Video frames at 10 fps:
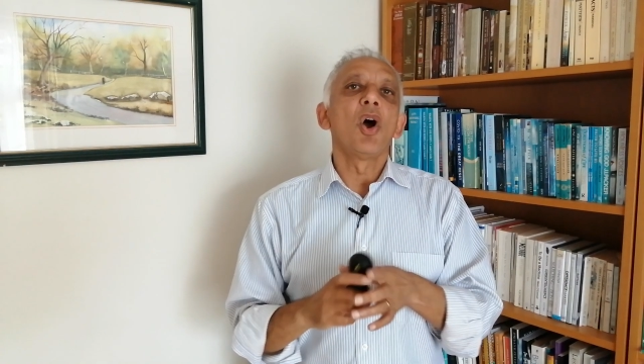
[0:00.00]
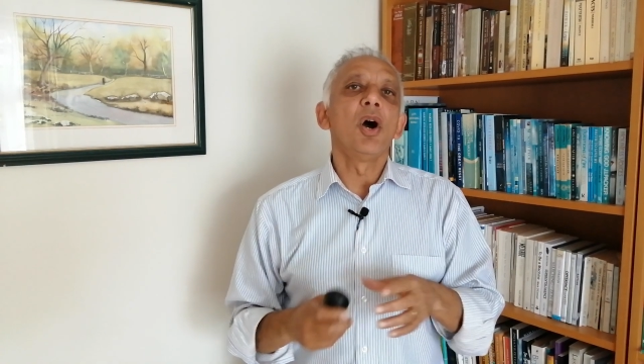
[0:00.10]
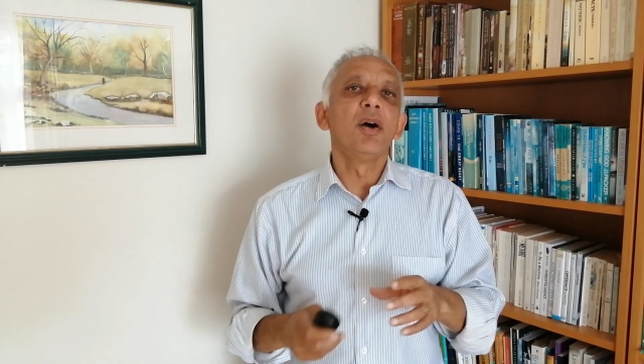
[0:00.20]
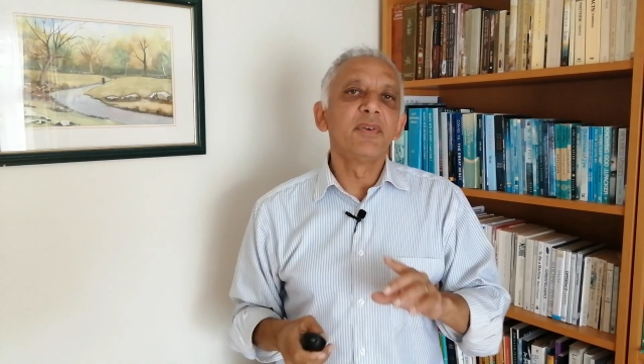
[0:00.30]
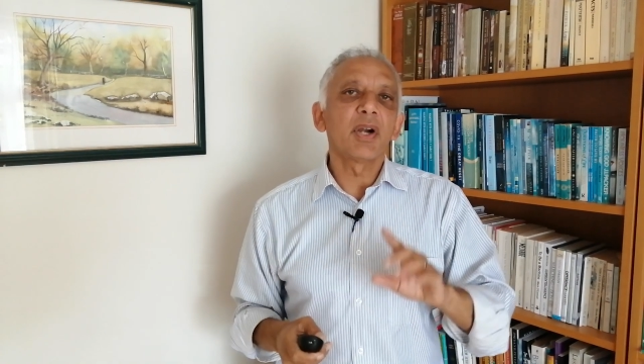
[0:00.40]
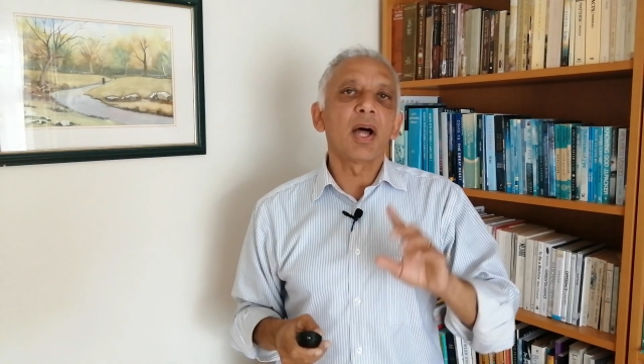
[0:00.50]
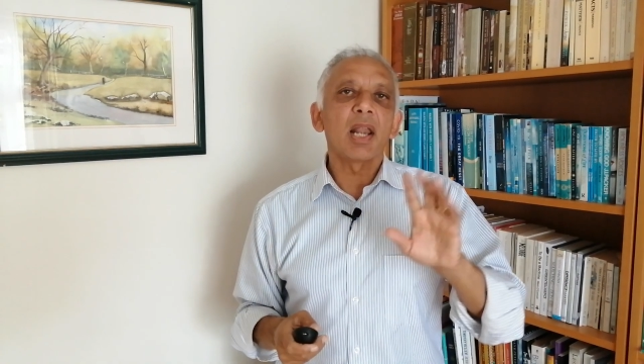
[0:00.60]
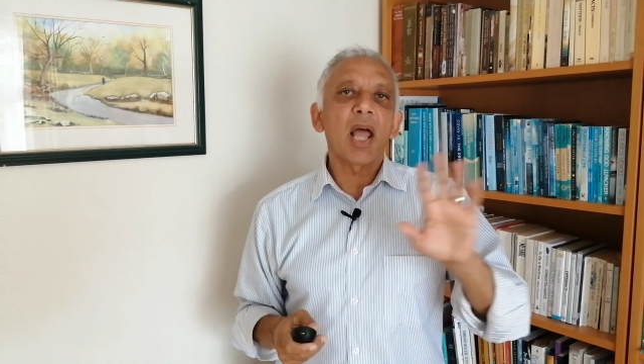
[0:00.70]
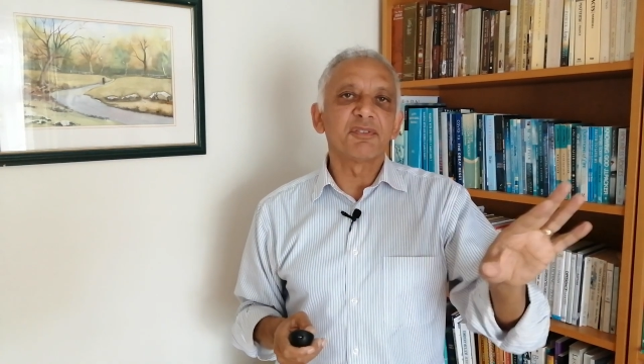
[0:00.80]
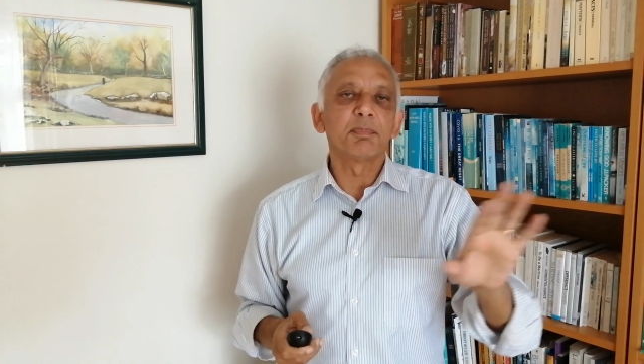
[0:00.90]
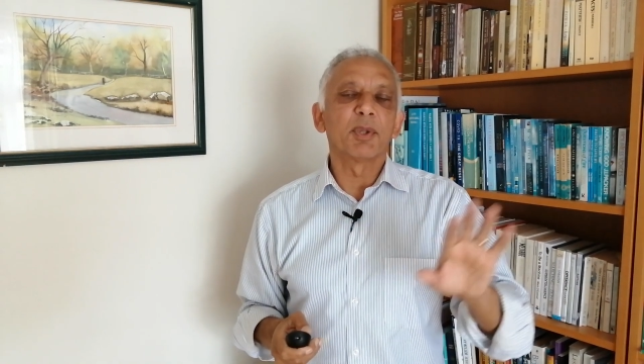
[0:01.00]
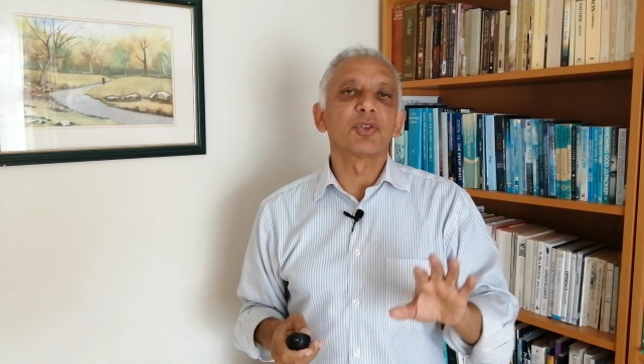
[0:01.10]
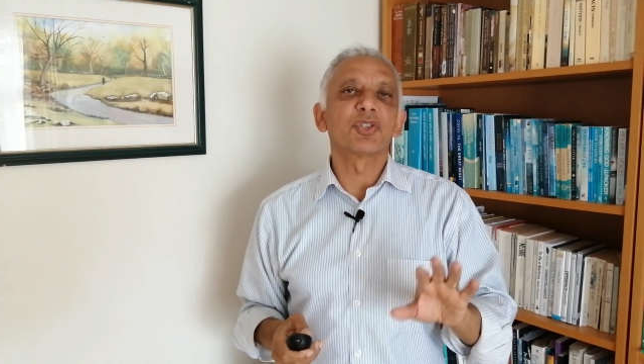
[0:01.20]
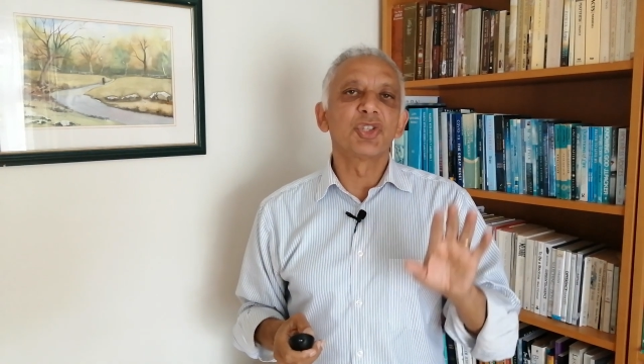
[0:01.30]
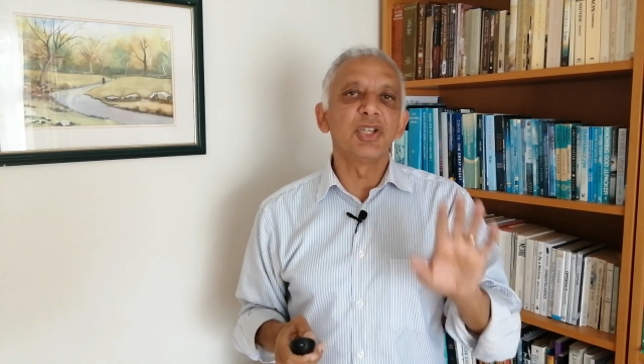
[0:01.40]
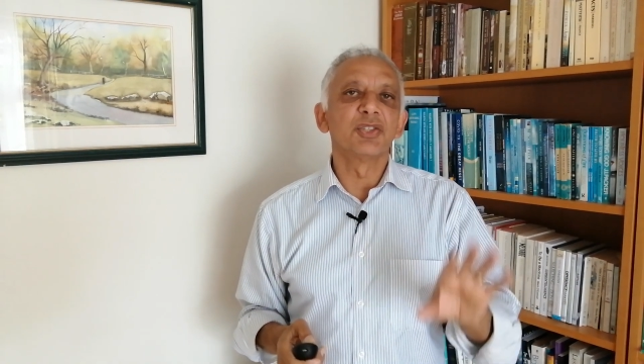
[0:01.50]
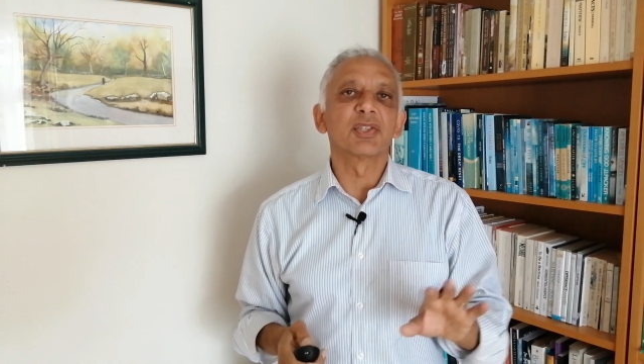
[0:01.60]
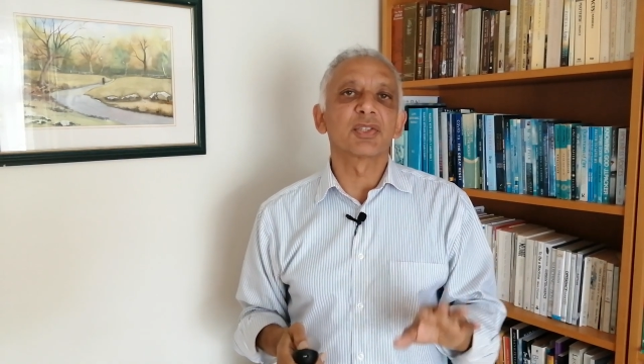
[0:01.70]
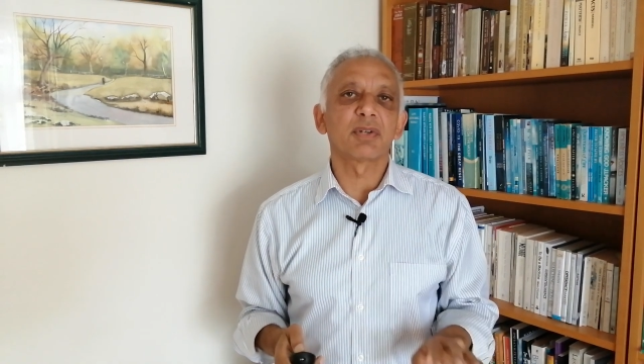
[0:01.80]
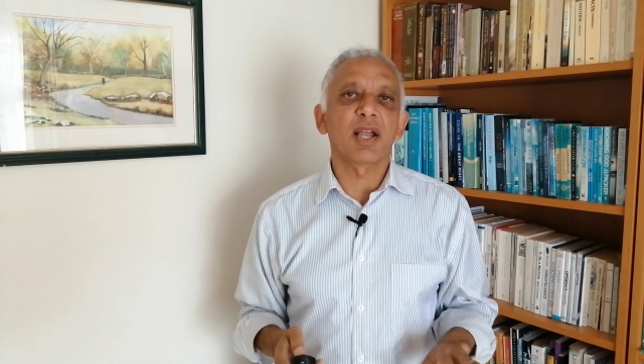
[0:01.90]
over our lives because
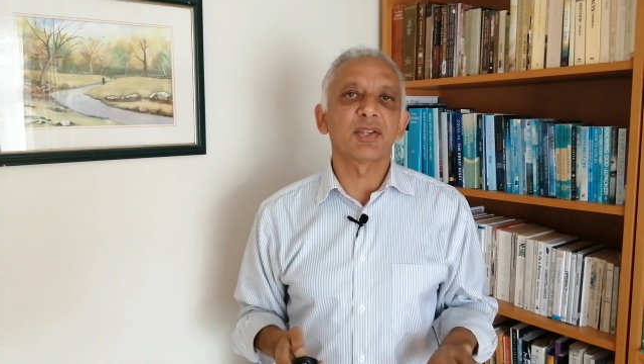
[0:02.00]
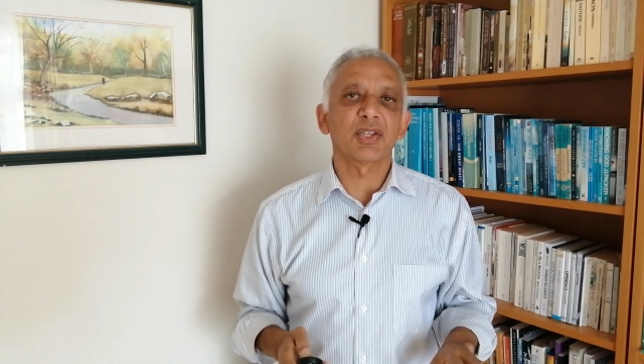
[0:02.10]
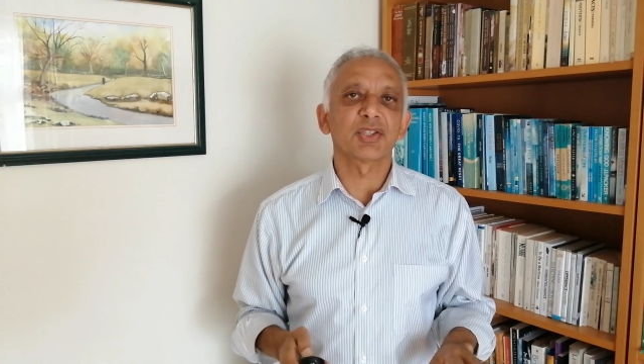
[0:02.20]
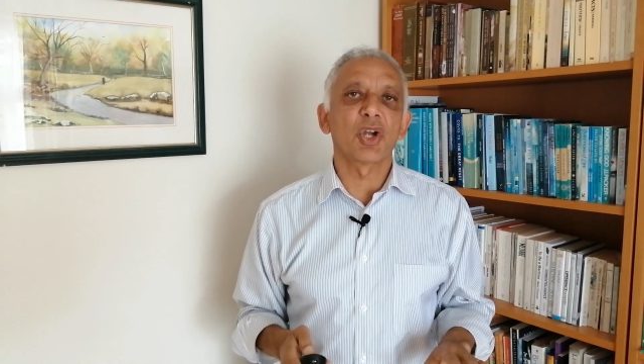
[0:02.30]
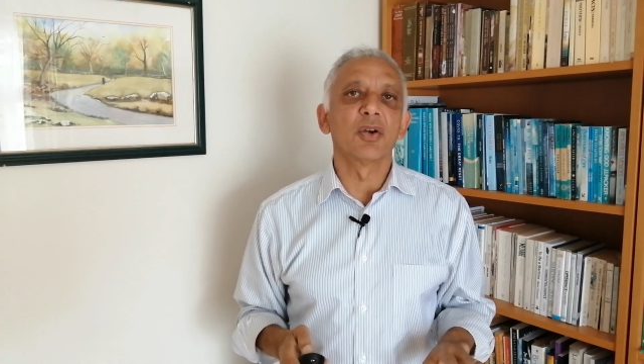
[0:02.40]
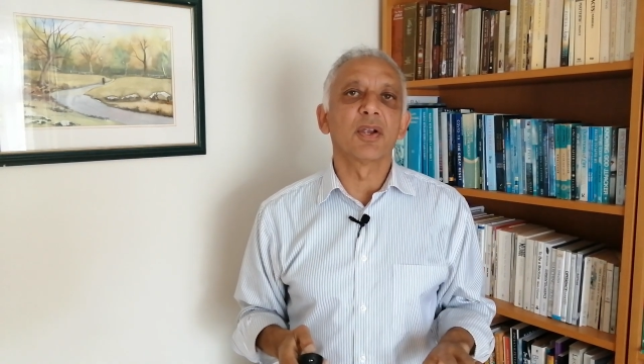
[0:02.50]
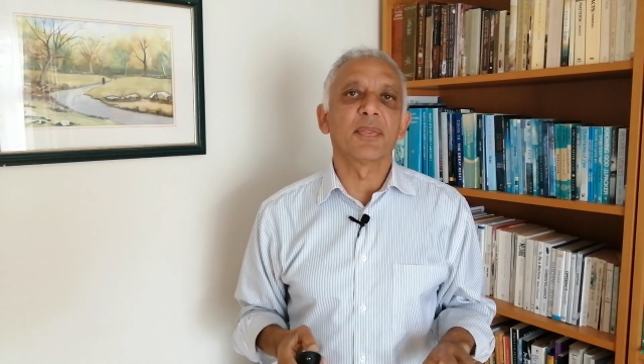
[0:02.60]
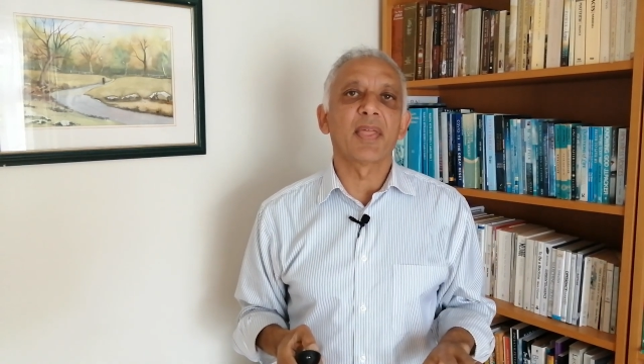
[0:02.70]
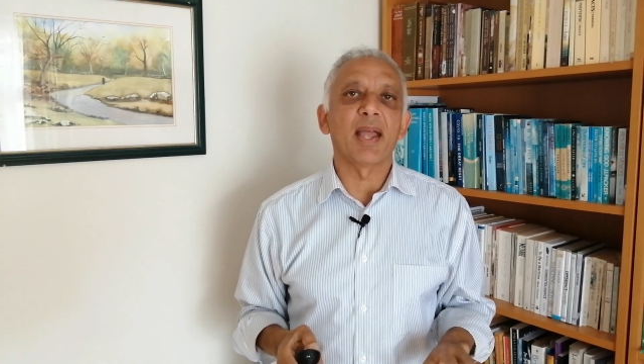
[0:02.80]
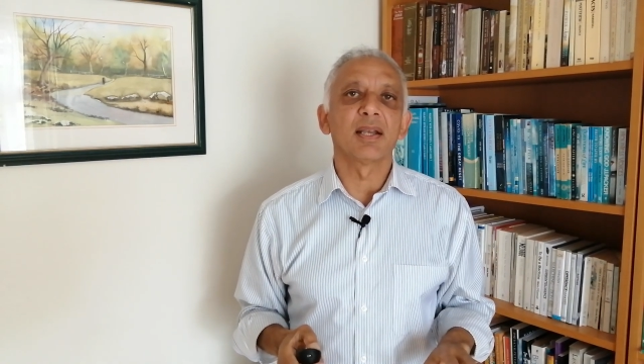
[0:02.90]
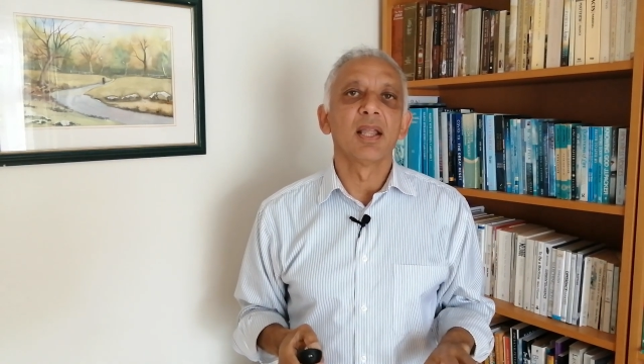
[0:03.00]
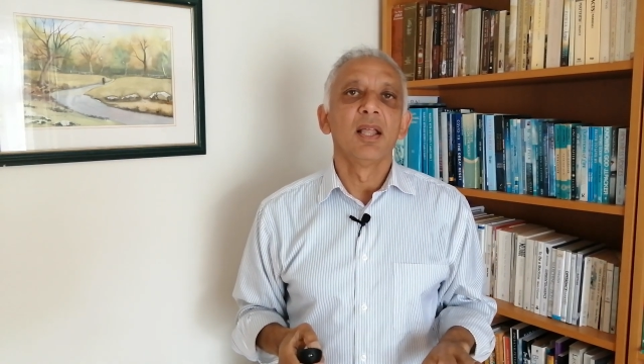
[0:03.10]
Jesus Christ has conquered that.